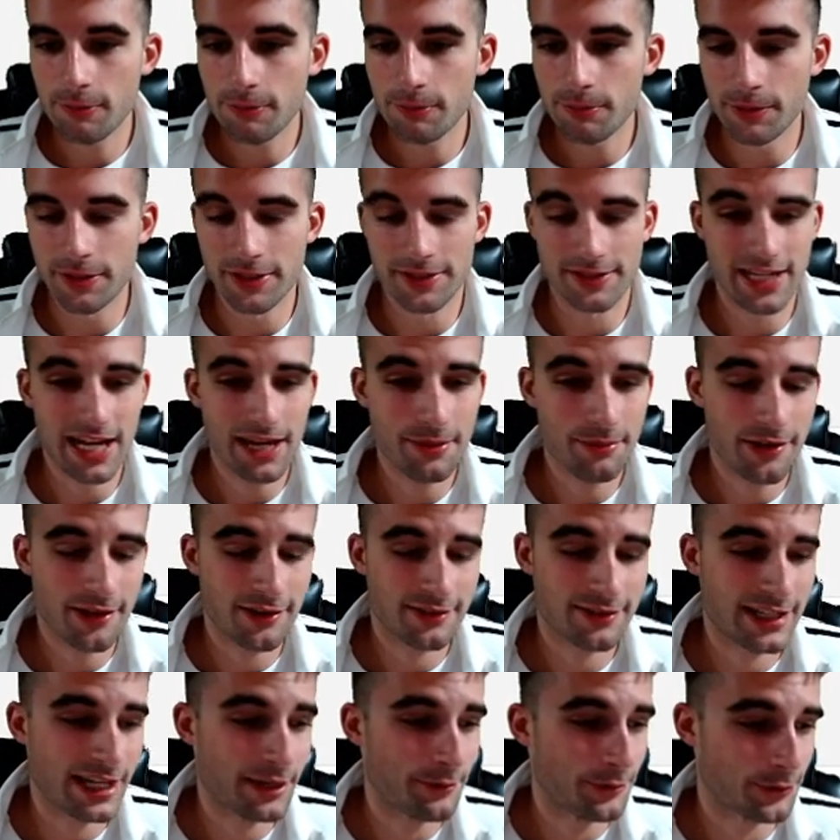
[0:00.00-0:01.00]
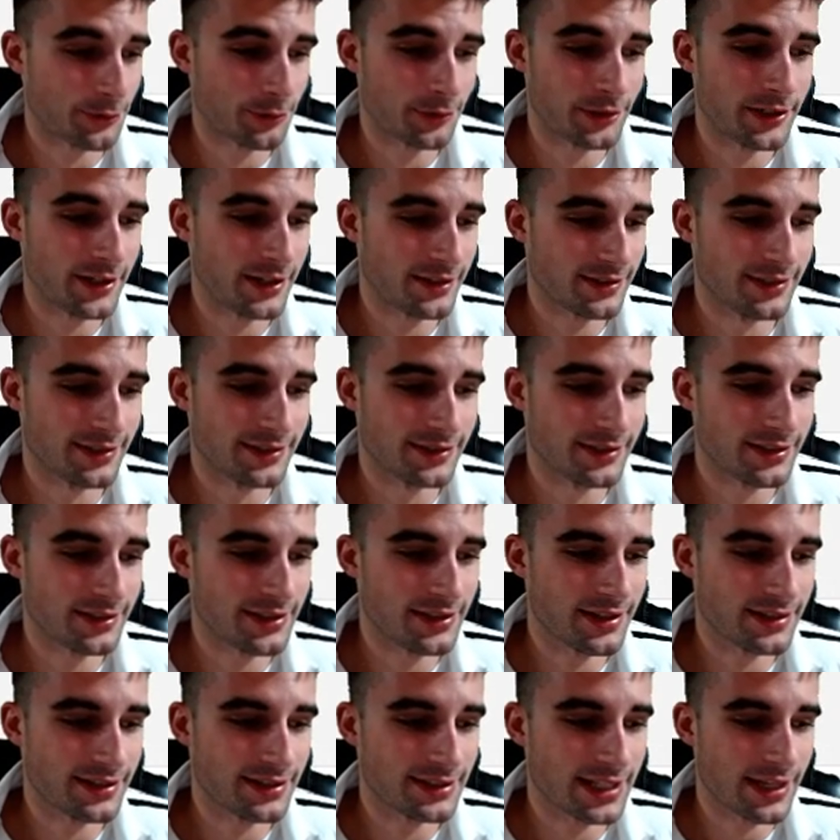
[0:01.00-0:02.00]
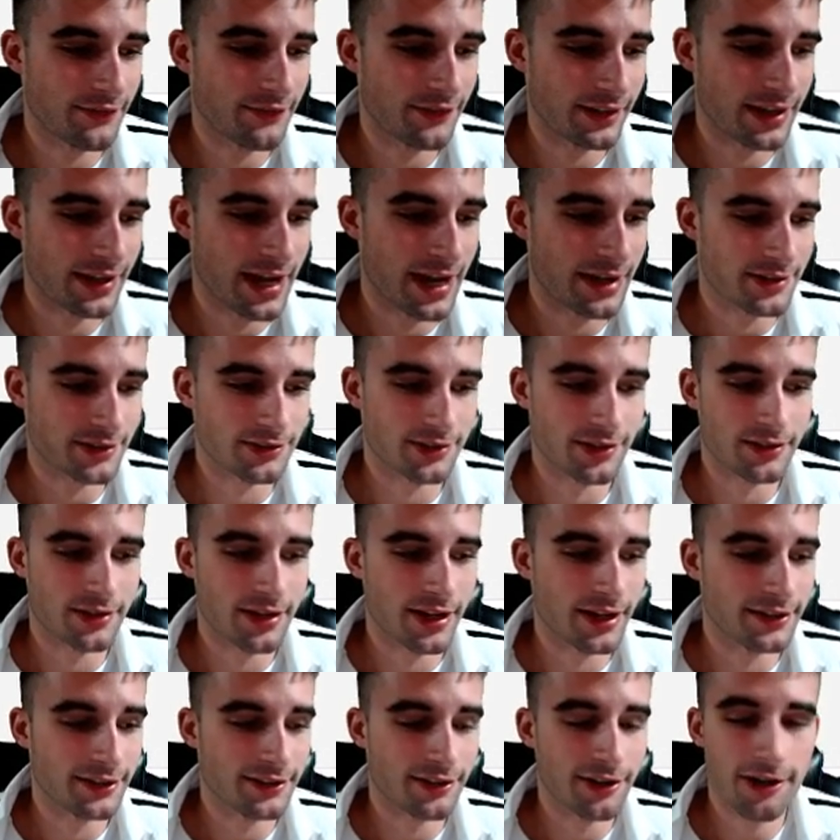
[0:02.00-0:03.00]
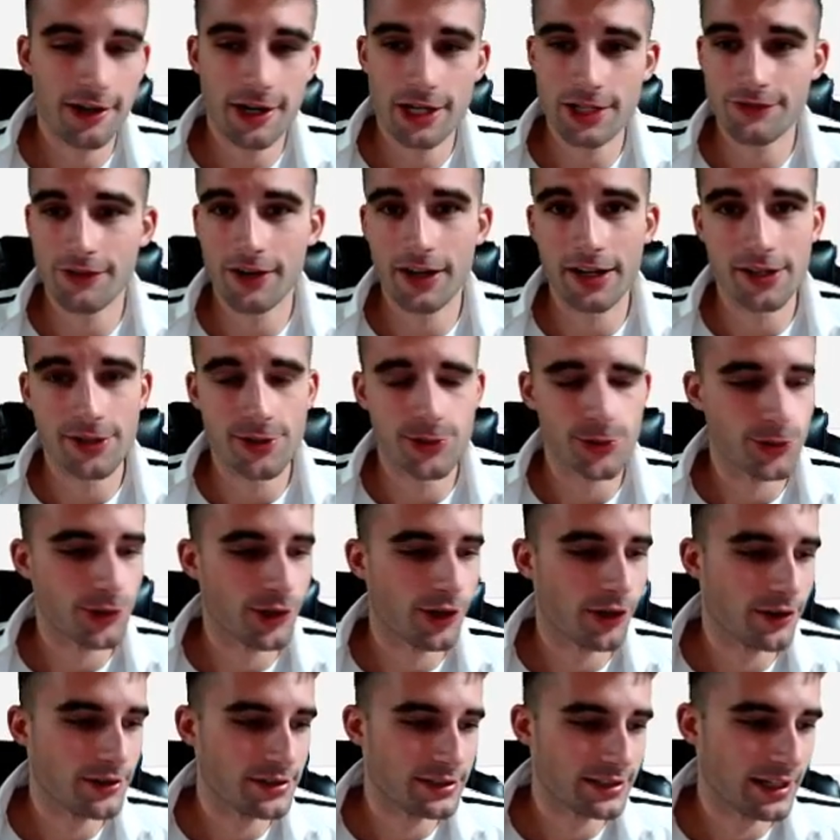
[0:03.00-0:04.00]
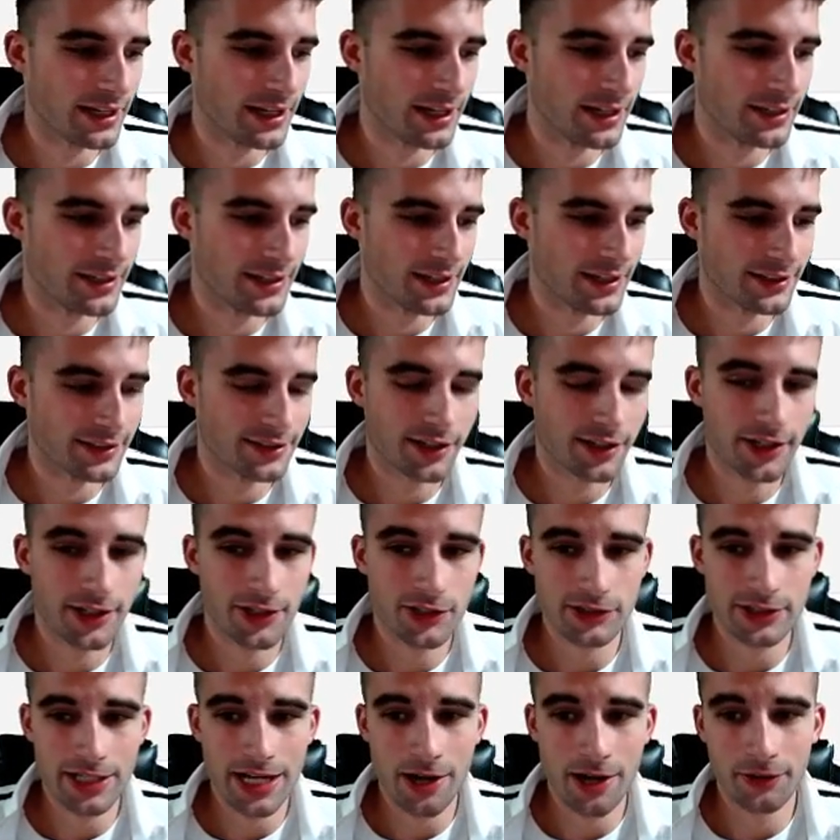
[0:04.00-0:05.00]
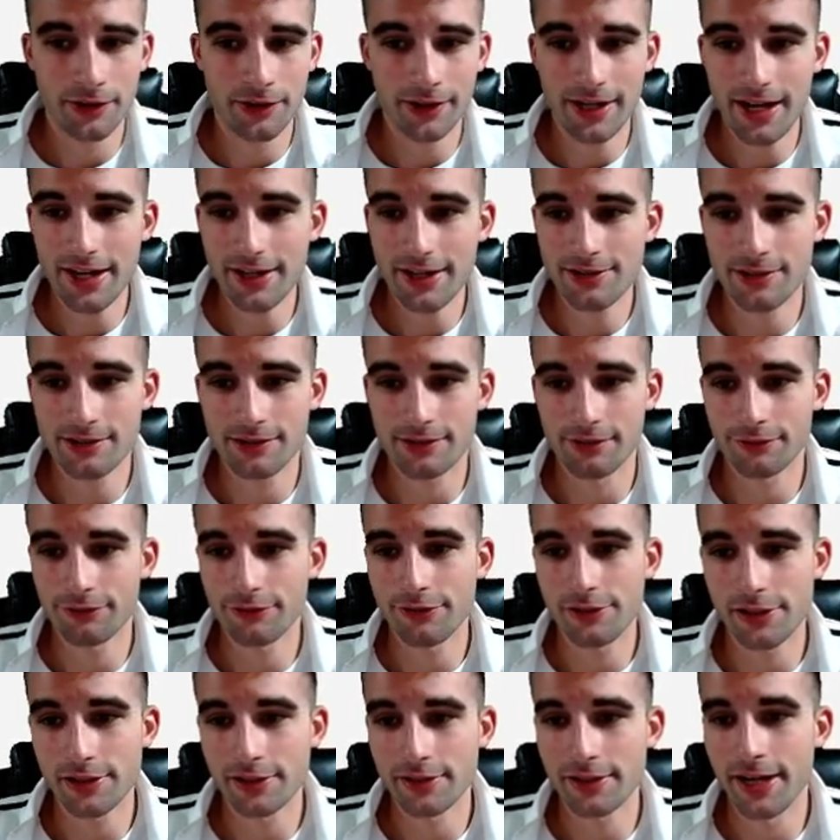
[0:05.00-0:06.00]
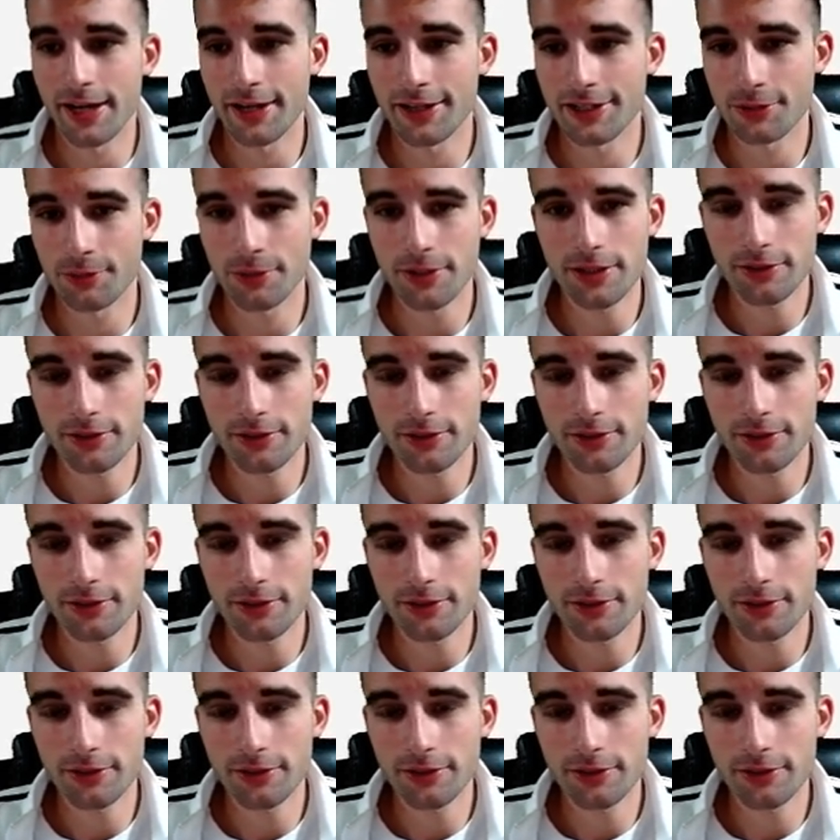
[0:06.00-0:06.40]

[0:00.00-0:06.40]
but his game last night was really nice to see. He had 7 catches on 9 targets for 82 yards and a touchdown, and the guy is just a freak of nature.